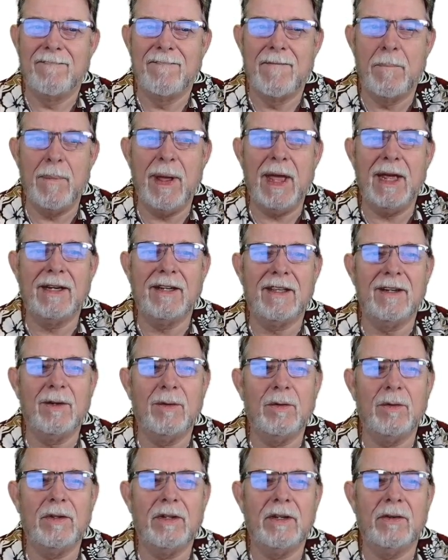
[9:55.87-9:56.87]
Man can
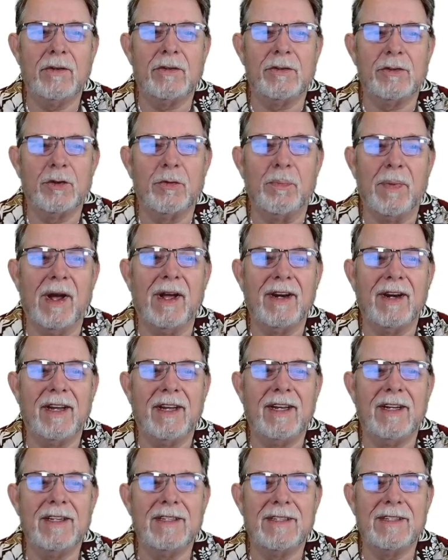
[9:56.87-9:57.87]
only hurt your body.
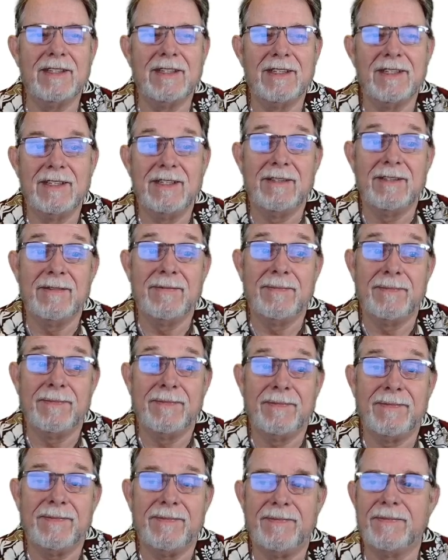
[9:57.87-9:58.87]

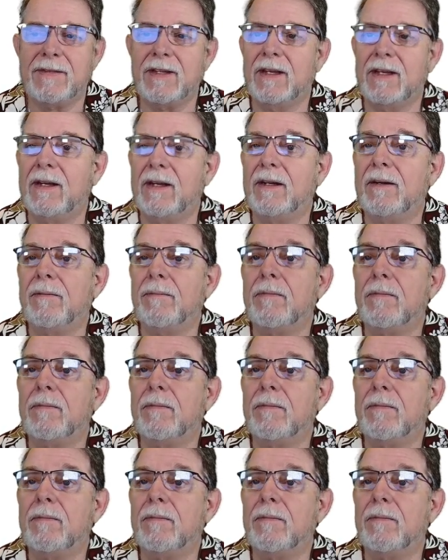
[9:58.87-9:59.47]
Okay?